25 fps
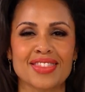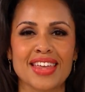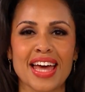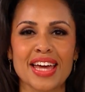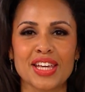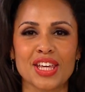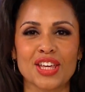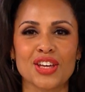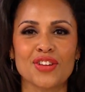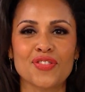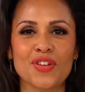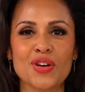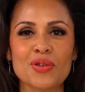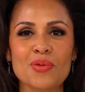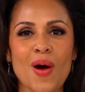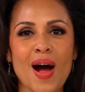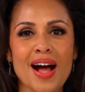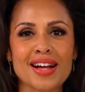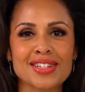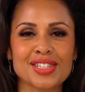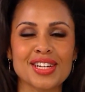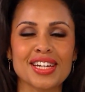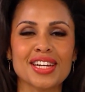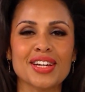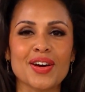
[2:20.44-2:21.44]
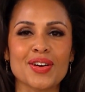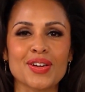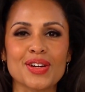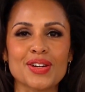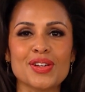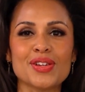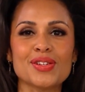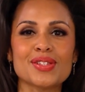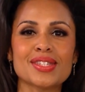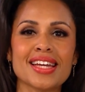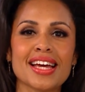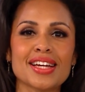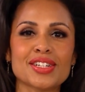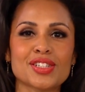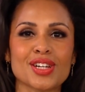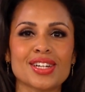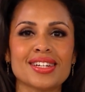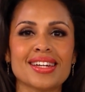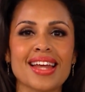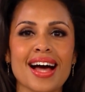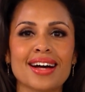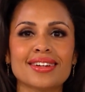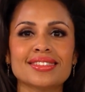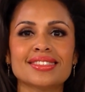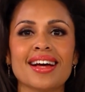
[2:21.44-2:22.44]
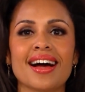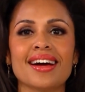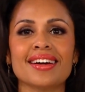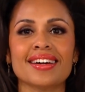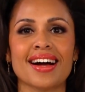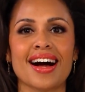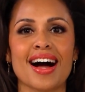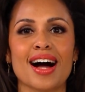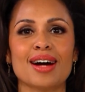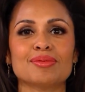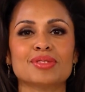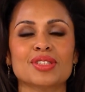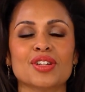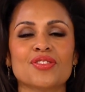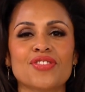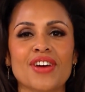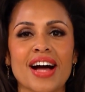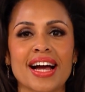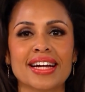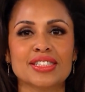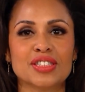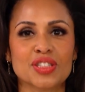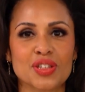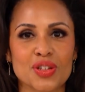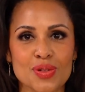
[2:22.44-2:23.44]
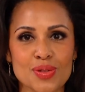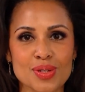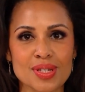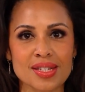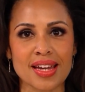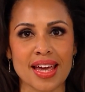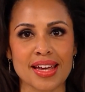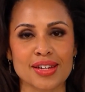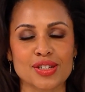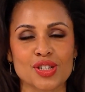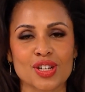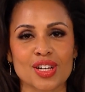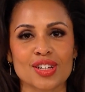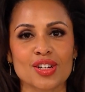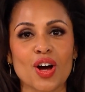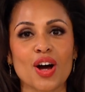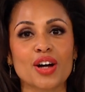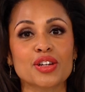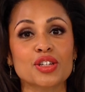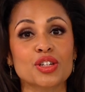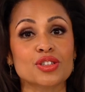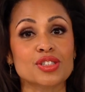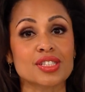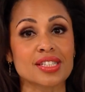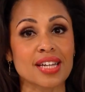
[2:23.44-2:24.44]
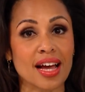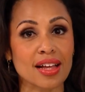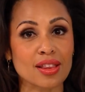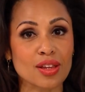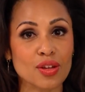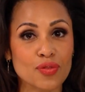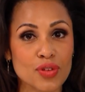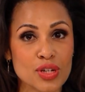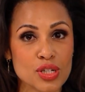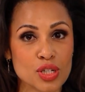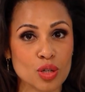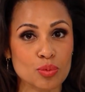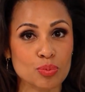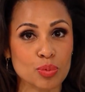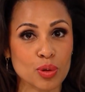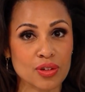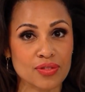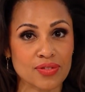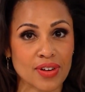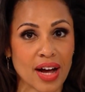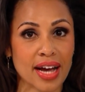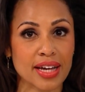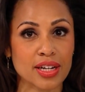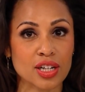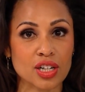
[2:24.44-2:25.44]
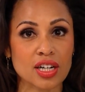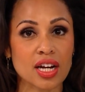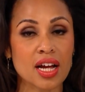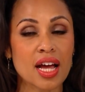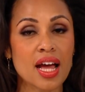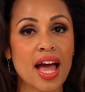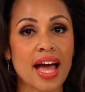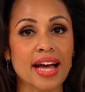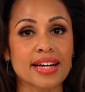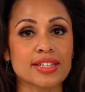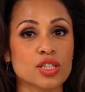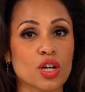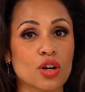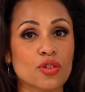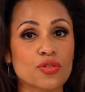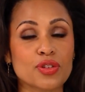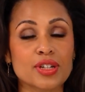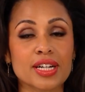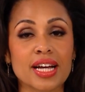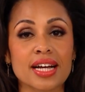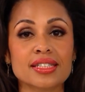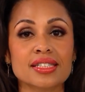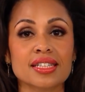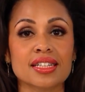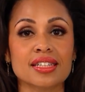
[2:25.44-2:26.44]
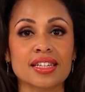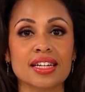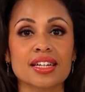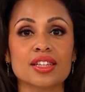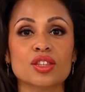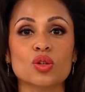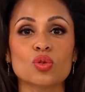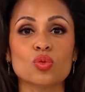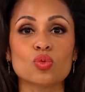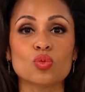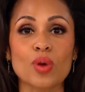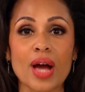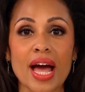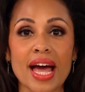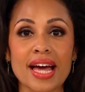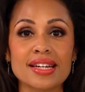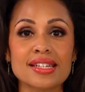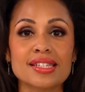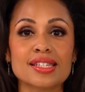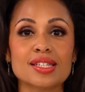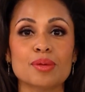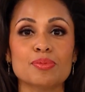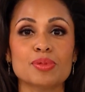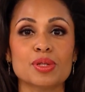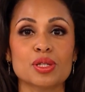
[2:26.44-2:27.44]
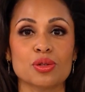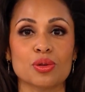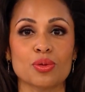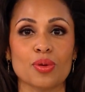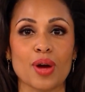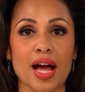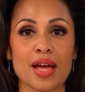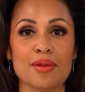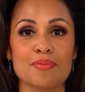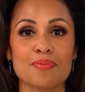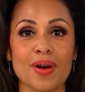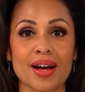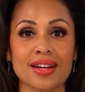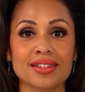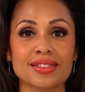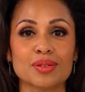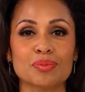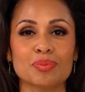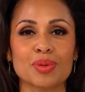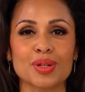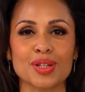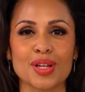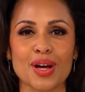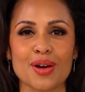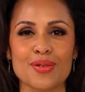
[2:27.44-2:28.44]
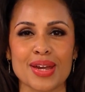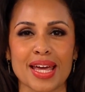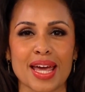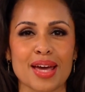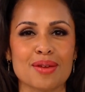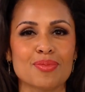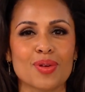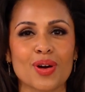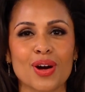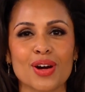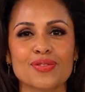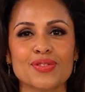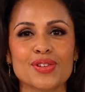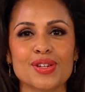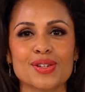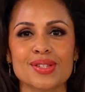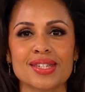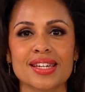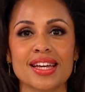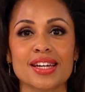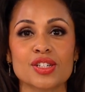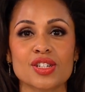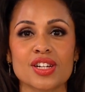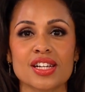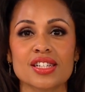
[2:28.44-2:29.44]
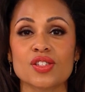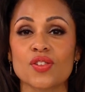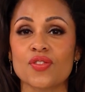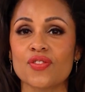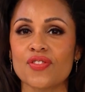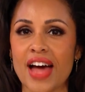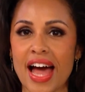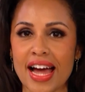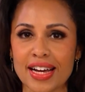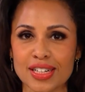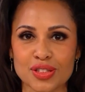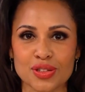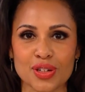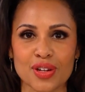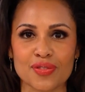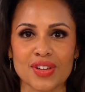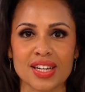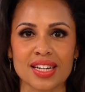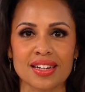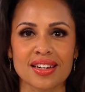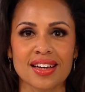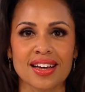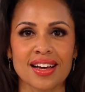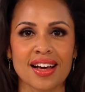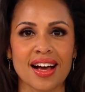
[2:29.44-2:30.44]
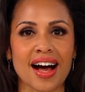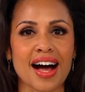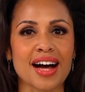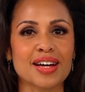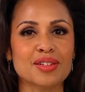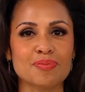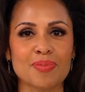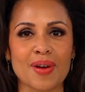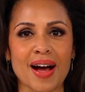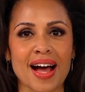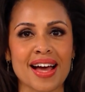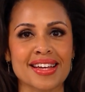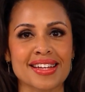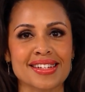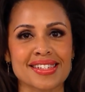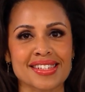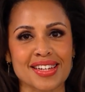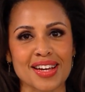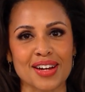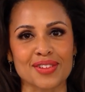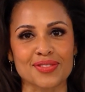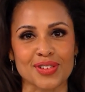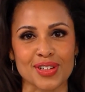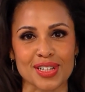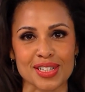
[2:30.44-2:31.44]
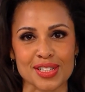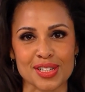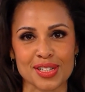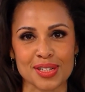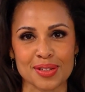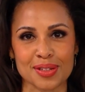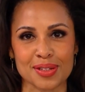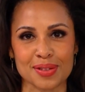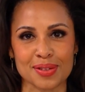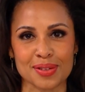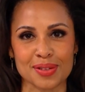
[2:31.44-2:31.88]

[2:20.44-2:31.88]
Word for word: Thank you for watching. Go to newsnationnow.com to find News Nation on your television provider. And don't forget to click the red subscribe button below to get more of News Nation's fact driven, unbiased coverage.